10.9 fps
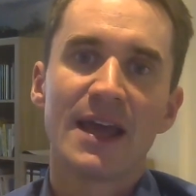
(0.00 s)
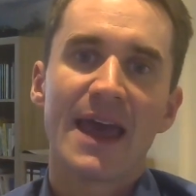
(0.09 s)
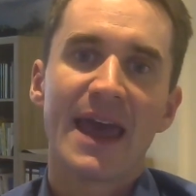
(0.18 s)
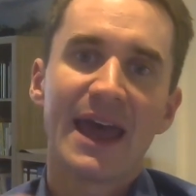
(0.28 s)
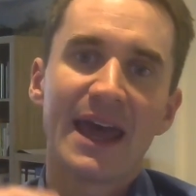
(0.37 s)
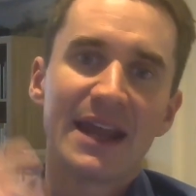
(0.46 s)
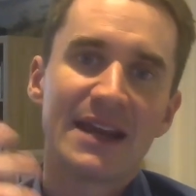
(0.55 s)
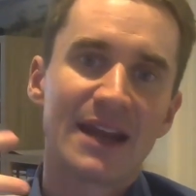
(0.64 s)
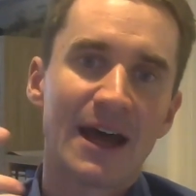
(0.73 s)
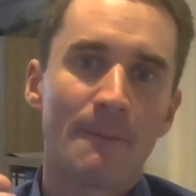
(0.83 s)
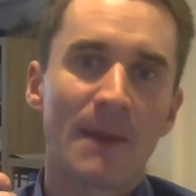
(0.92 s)
And
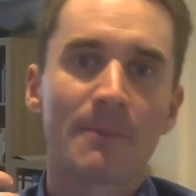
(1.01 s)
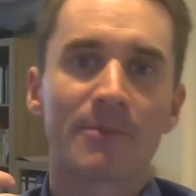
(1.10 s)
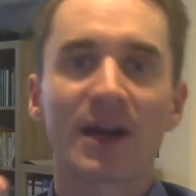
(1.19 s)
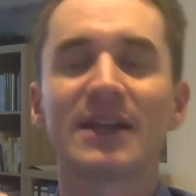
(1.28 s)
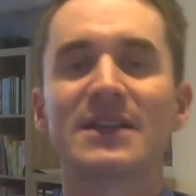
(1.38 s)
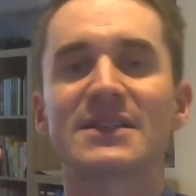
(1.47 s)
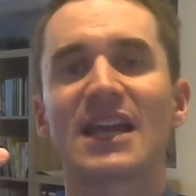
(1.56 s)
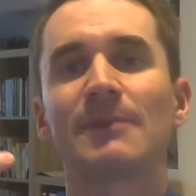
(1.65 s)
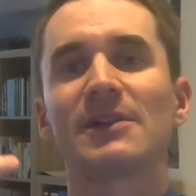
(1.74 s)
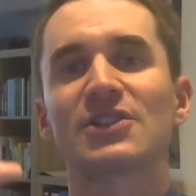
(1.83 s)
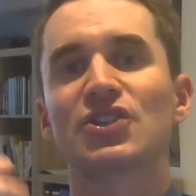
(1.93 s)
my brain is
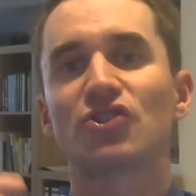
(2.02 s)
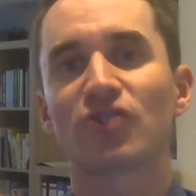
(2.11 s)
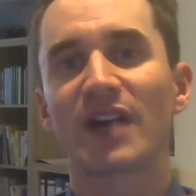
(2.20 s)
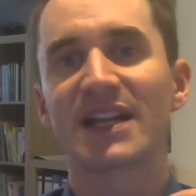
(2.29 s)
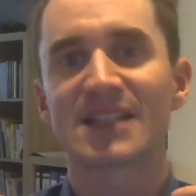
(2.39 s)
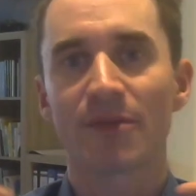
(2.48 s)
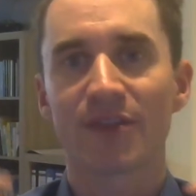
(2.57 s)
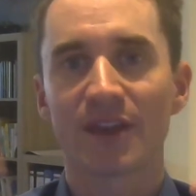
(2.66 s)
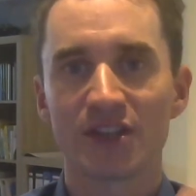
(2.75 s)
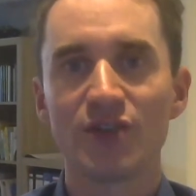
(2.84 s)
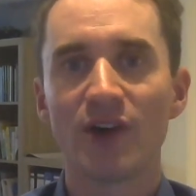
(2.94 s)
able to create
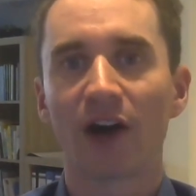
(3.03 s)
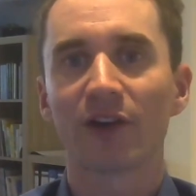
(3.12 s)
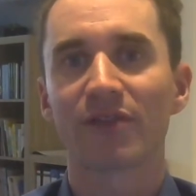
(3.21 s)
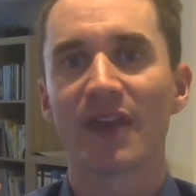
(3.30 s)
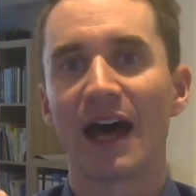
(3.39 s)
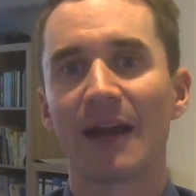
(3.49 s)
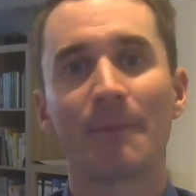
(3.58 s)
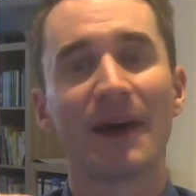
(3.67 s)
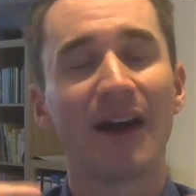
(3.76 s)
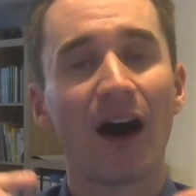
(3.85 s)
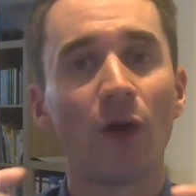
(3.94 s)
something new out of that,
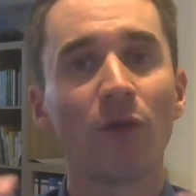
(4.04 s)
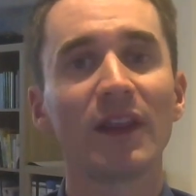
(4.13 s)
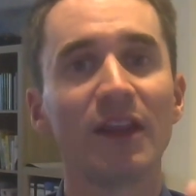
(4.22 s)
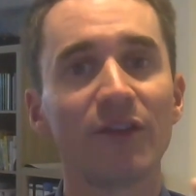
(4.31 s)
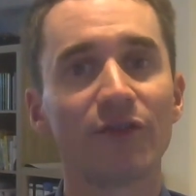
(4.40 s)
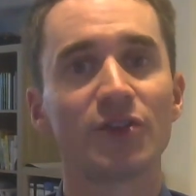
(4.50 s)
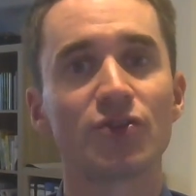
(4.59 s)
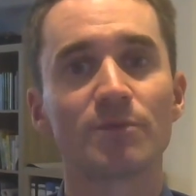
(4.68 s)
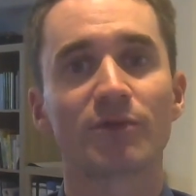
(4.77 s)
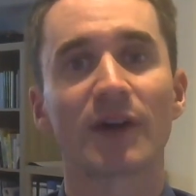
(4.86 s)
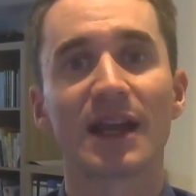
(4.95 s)
but only if you do
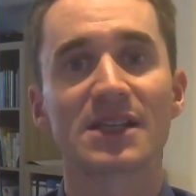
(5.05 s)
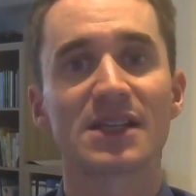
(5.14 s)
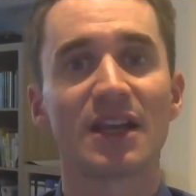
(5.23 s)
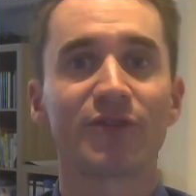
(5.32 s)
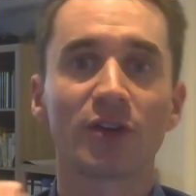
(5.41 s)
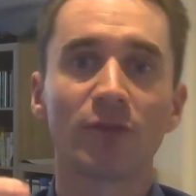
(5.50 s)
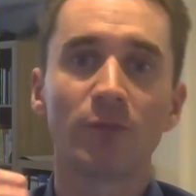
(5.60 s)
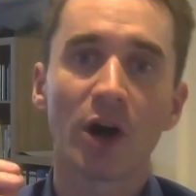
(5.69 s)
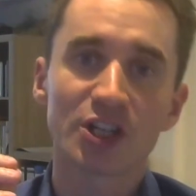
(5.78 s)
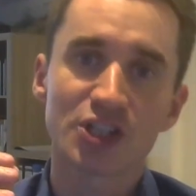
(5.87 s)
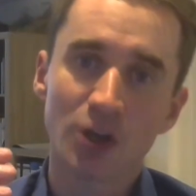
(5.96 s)
breaks. If you
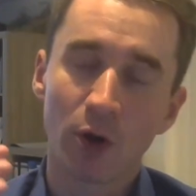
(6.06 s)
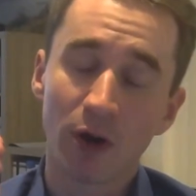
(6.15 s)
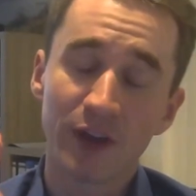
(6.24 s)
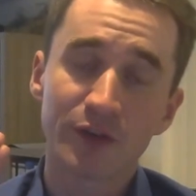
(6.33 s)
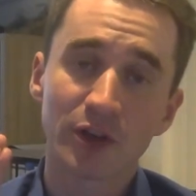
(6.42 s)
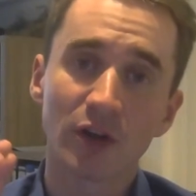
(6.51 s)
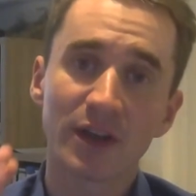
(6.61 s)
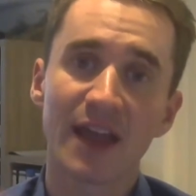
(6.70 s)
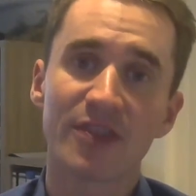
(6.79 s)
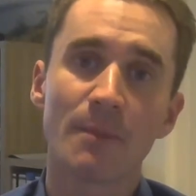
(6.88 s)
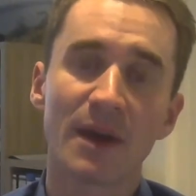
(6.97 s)
look
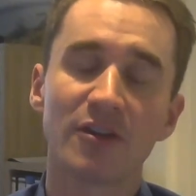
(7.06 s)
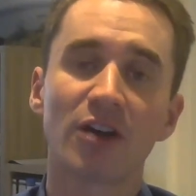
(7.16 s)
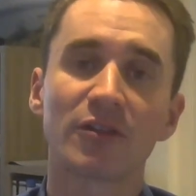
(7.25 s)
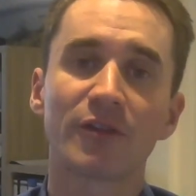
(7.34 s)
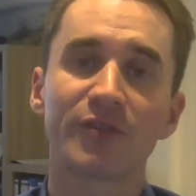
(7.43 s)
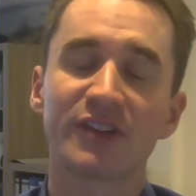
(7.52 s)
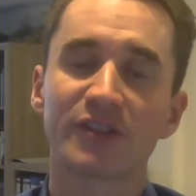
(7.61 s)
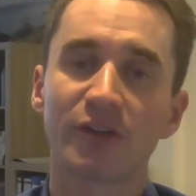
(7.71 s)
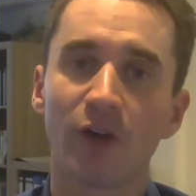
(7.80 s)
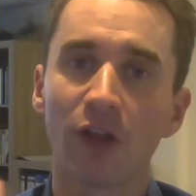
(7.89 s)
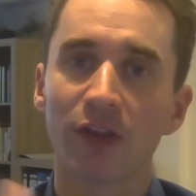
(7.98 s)
at the biographies of
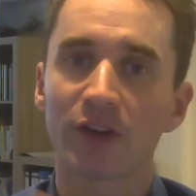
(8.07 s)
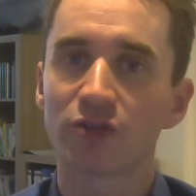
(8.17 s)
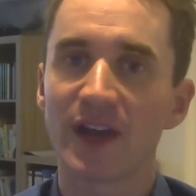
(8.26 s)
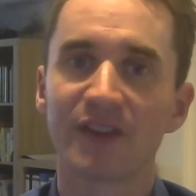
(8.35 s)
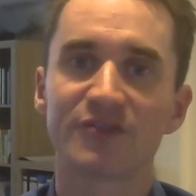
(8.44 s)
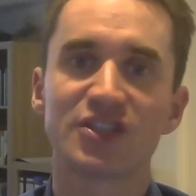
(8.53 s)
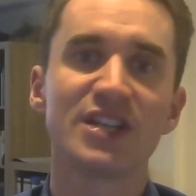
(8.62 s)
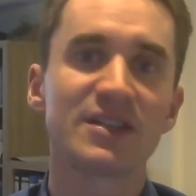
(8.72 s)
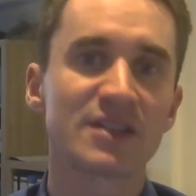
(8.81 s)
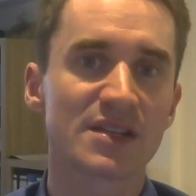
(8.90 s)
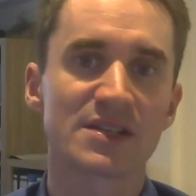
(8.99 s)
all the creative
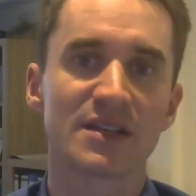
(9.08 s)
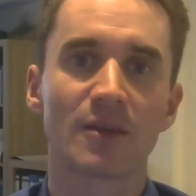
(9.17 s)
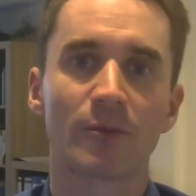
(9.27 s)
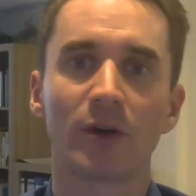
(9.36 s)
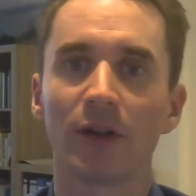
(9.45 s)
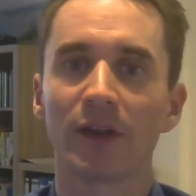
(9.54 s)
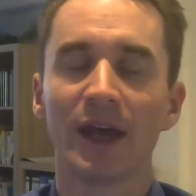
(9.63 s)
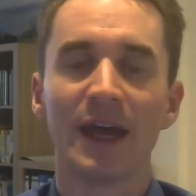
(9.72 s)
geniuses in the world,